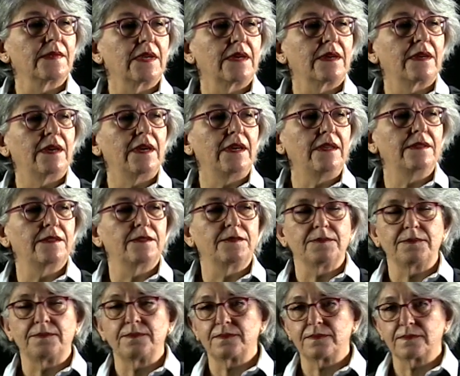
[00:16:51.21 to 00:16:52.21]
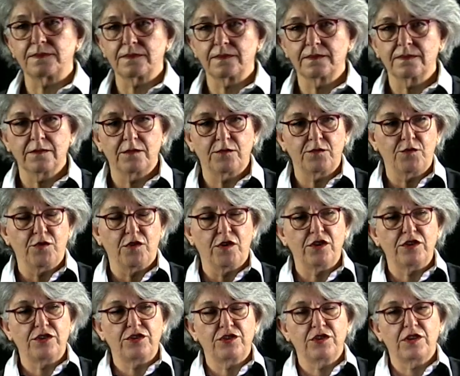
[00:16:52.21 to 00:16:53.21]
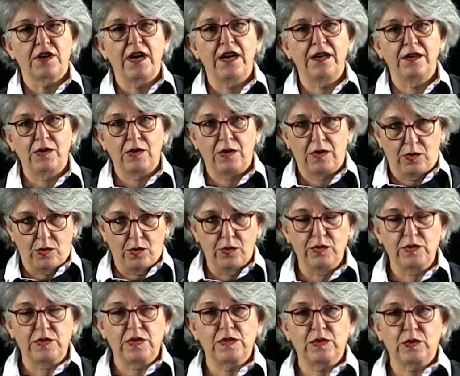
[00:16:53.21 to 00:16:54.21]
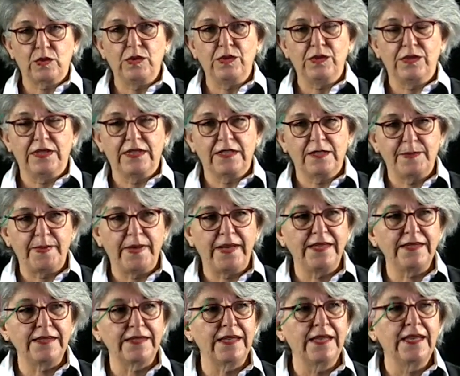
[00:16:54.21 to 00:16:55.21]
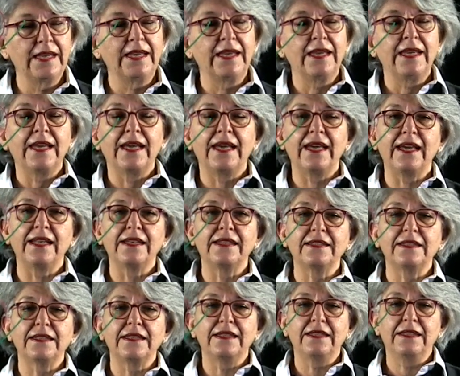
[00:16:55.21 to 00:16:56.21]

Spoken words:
All right? First the hose is going to expand, and it